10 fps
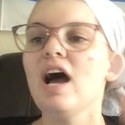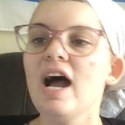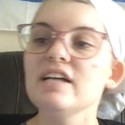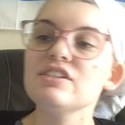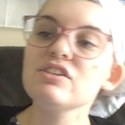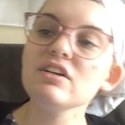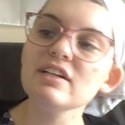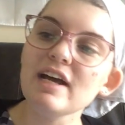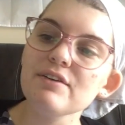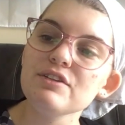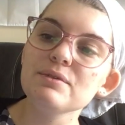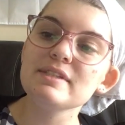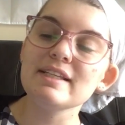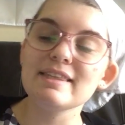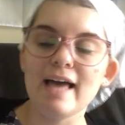I started out
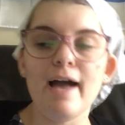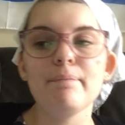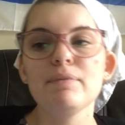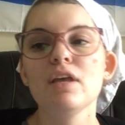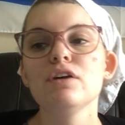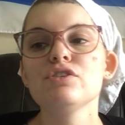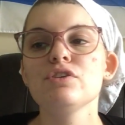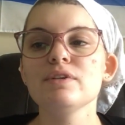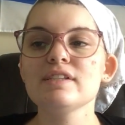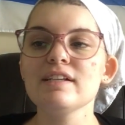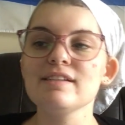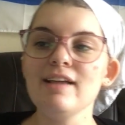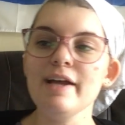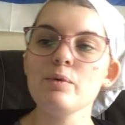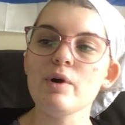using that. So it says
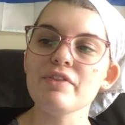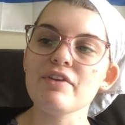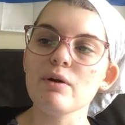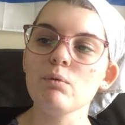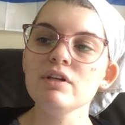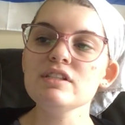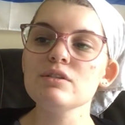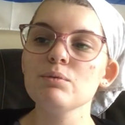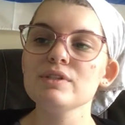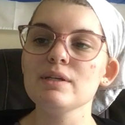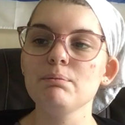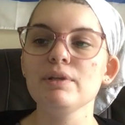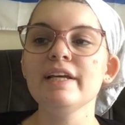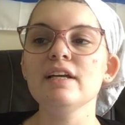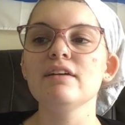line 1, there once was a
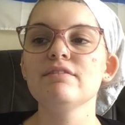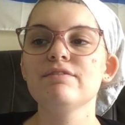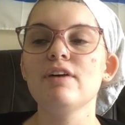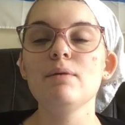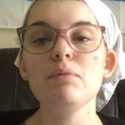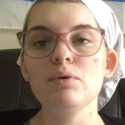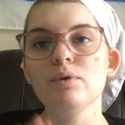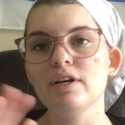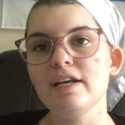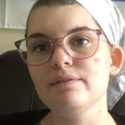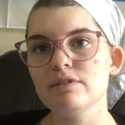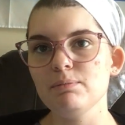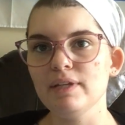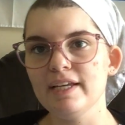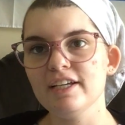blank from or named
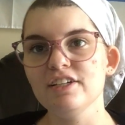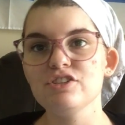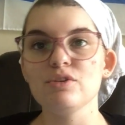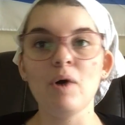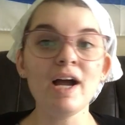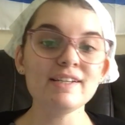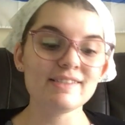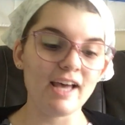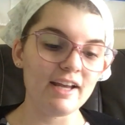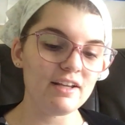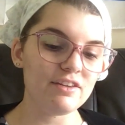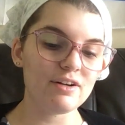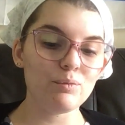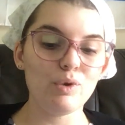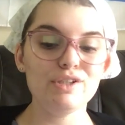blank. So I said,
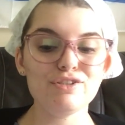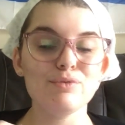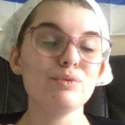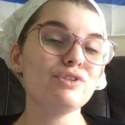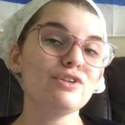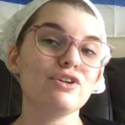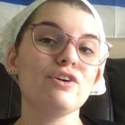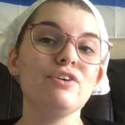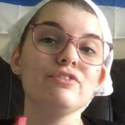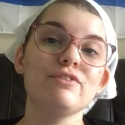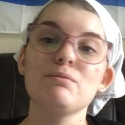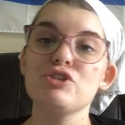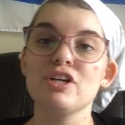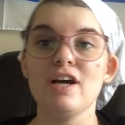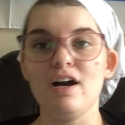there once was a girl from
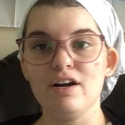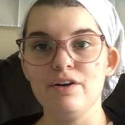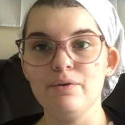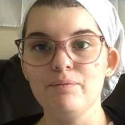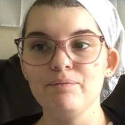Chicago,